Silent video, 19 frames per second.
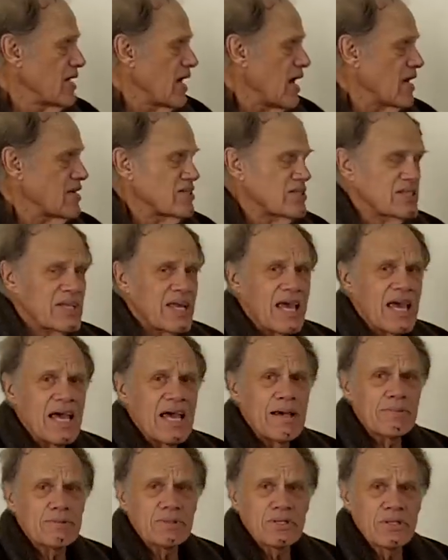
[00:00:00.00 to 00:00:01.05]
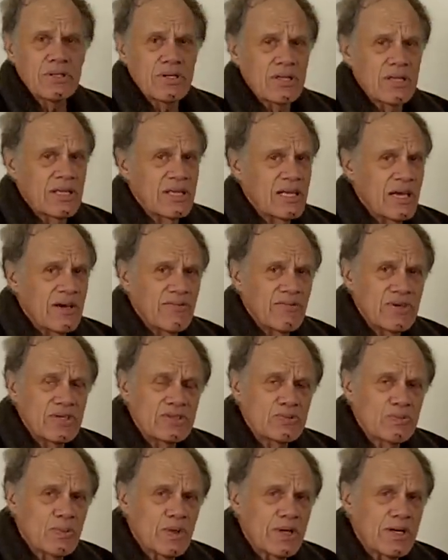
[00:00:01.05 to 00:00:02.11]
I just absolutely love
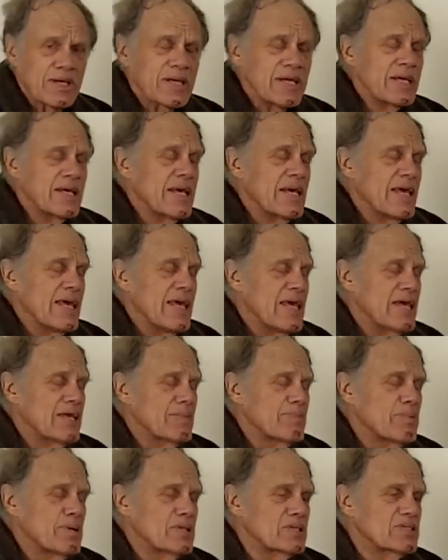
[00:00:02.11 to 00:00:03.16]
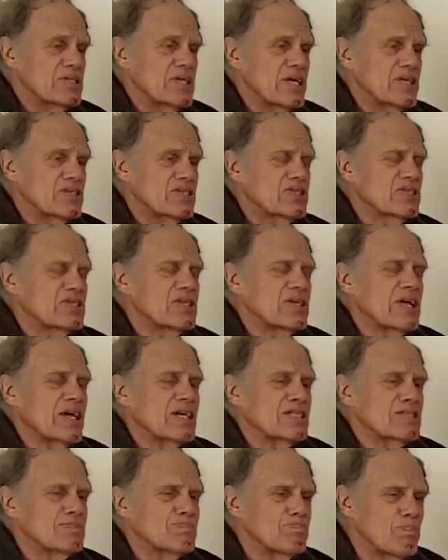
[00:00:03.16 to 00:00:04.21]
his work. He could put such
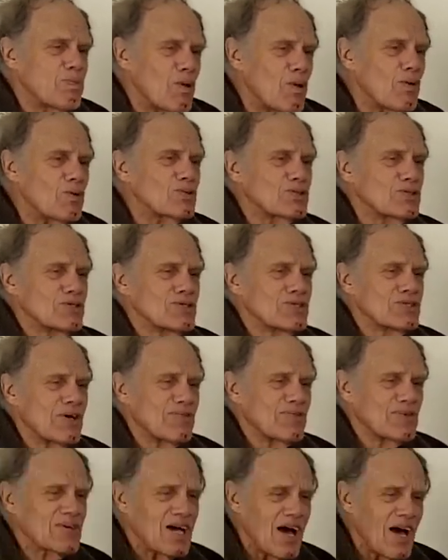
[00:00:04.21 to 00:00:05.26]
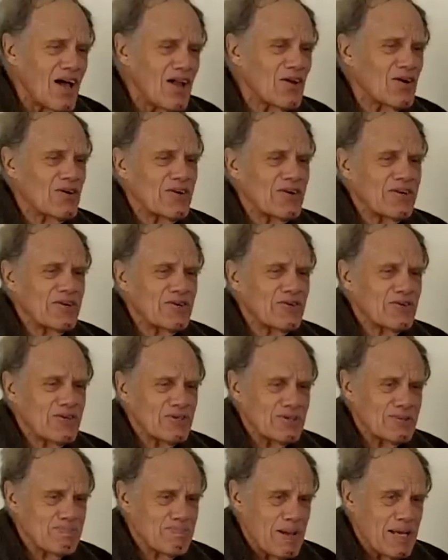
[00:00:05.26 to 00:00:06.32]
explosions of color into
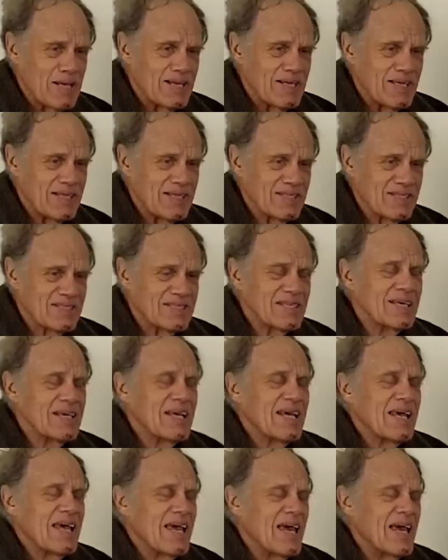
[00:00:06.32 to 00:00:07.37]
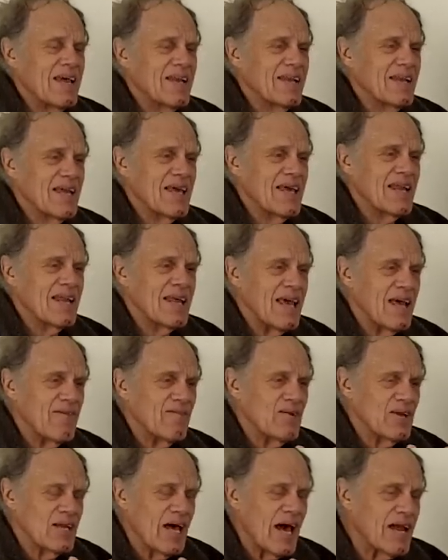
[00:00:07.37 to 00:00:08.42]
his paintings and, and
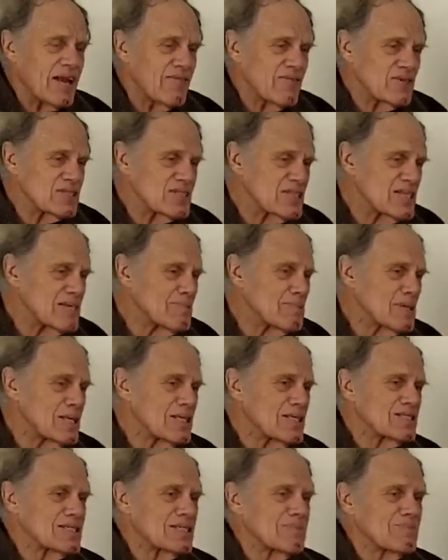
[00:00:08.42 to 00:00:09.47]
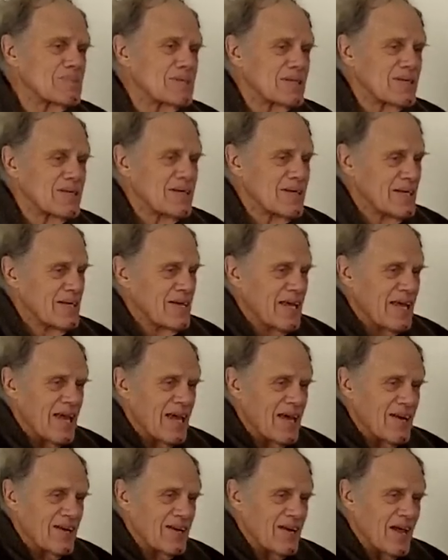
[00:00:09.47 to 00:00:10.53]
have a lot of a symbolism and,
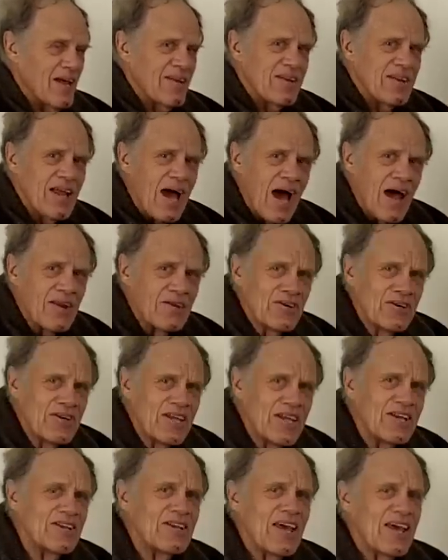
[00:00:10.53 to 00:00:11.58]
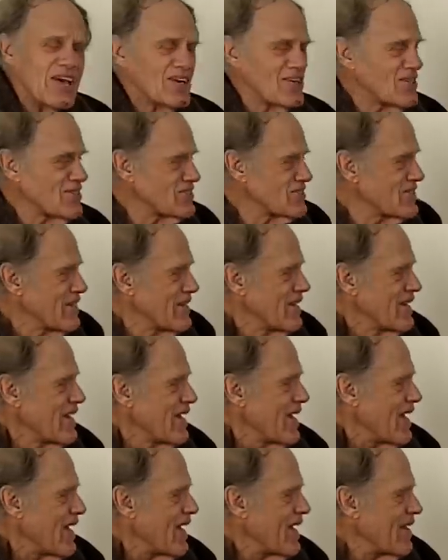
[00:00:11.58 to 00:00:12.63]
and non-details,
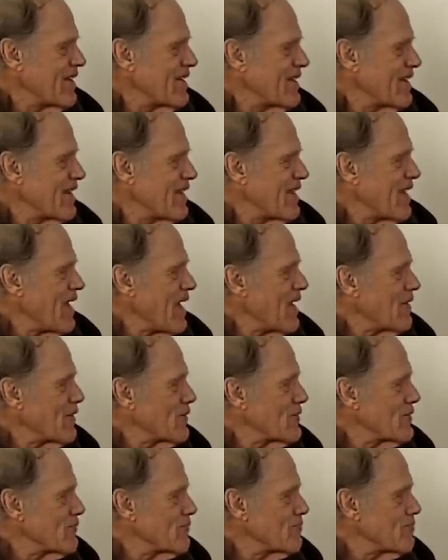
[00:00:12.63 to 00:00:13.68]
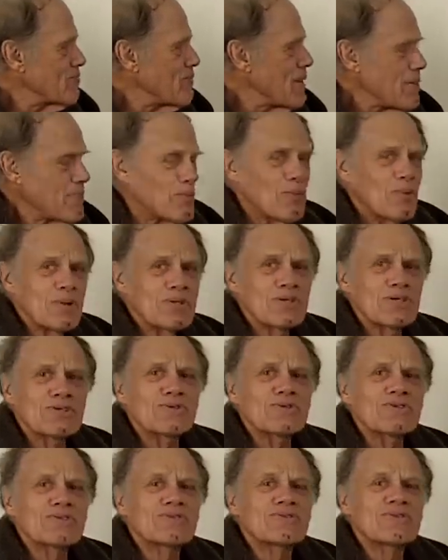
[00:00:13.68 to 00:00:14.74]
and, and people would
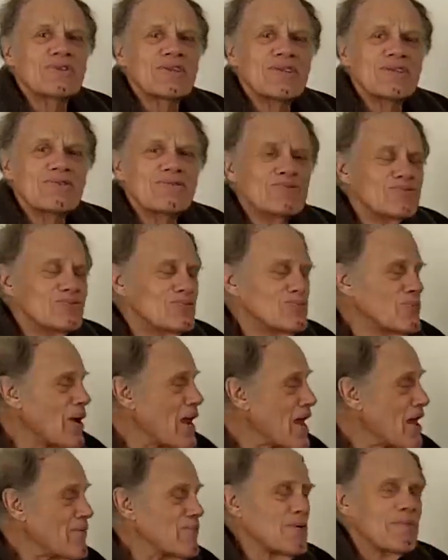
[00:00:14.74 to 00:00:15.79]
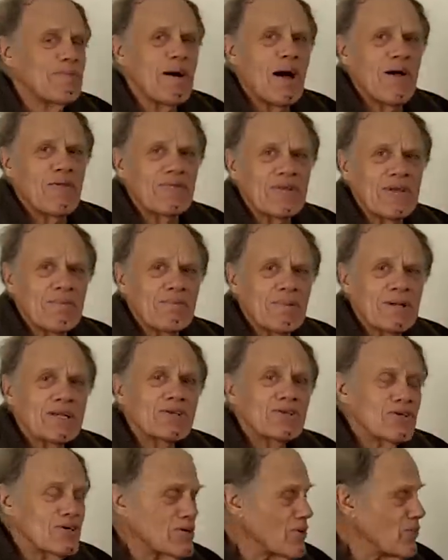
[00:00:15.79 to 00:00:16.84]
just rave about them. But
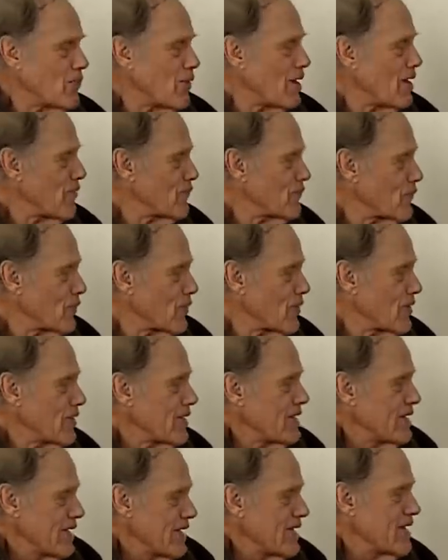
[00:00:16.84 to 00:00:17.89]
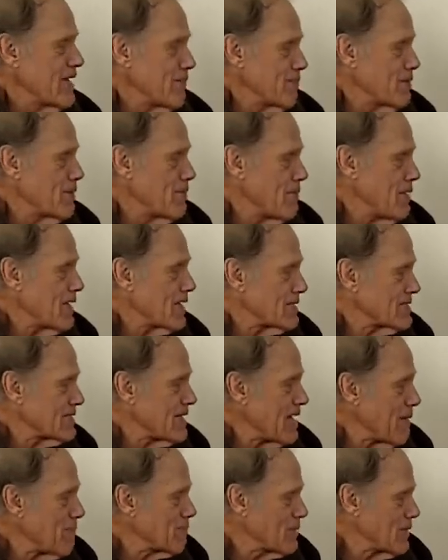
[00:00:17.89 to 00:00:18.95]
it took a while for him to be
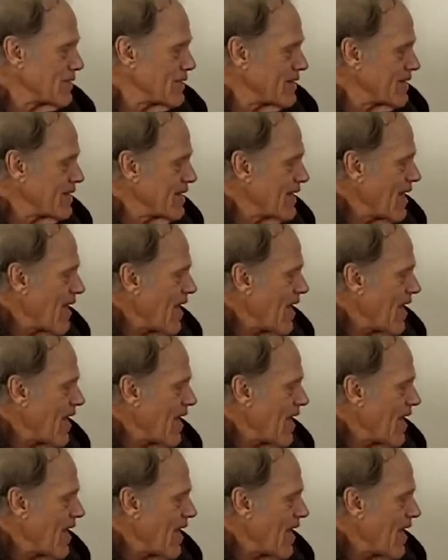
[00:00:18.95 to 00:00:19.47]
accepted.